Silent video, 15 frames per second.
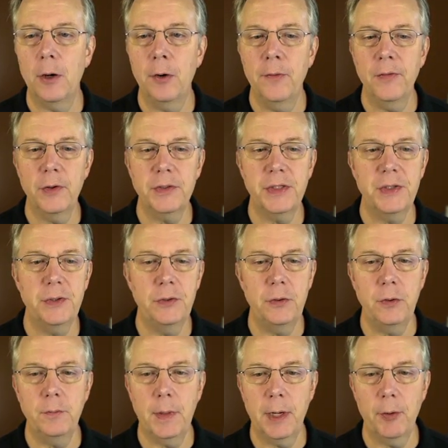over
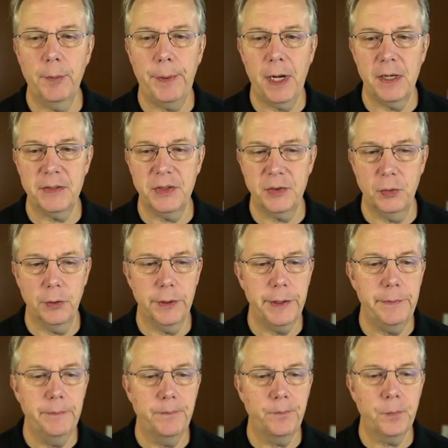to my repository
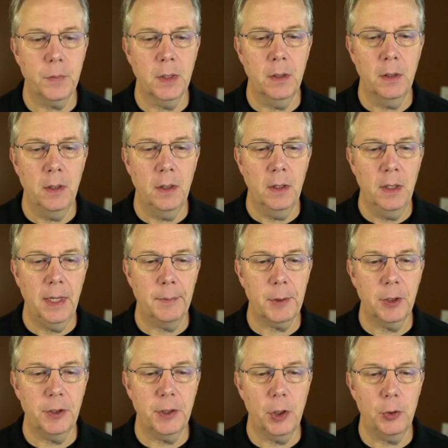I'm
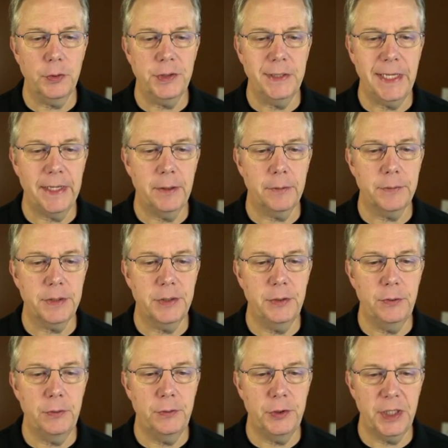going to go down
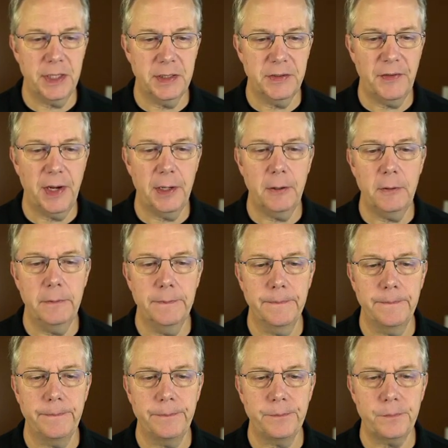to Jenkins file.
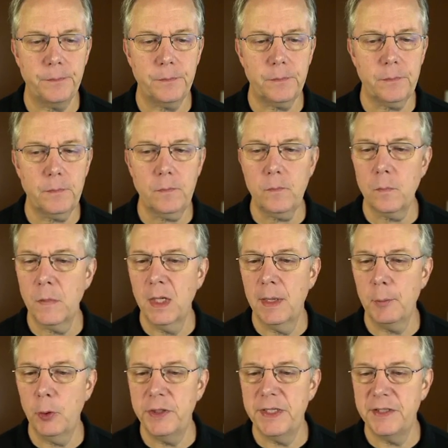I'm
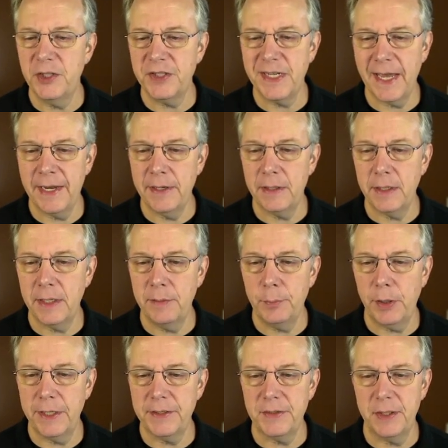going to just edit in
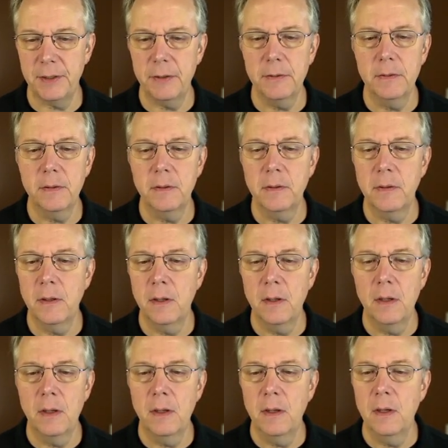place here.
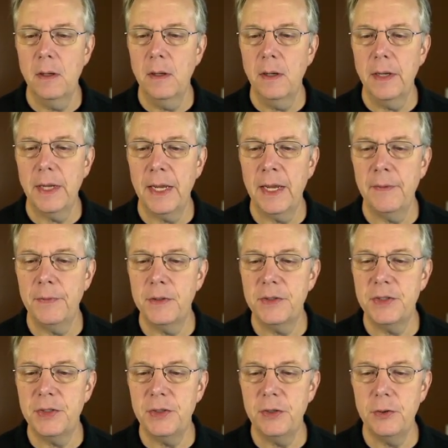And the
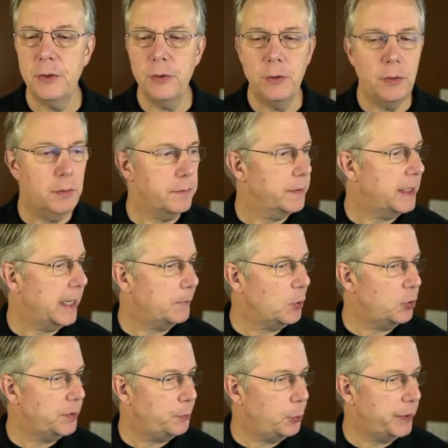two that I'm
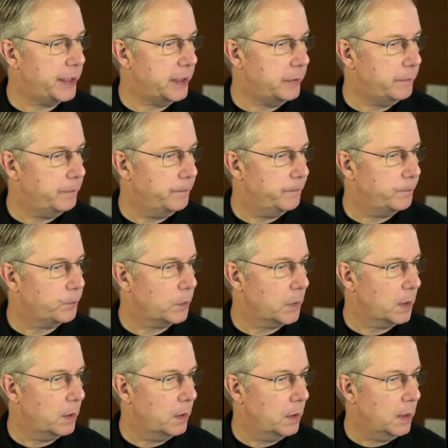going to put in,
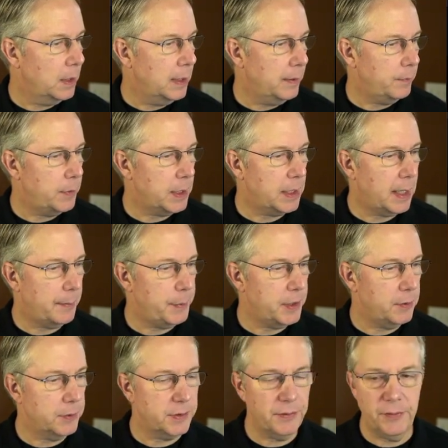let me copy
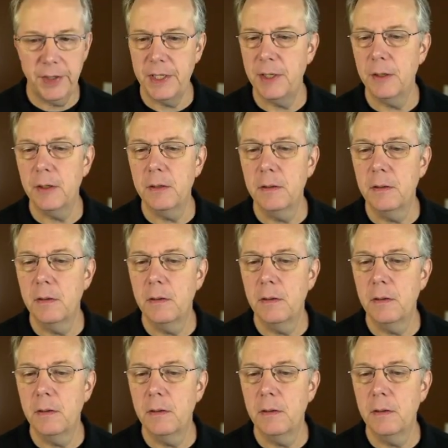those over here.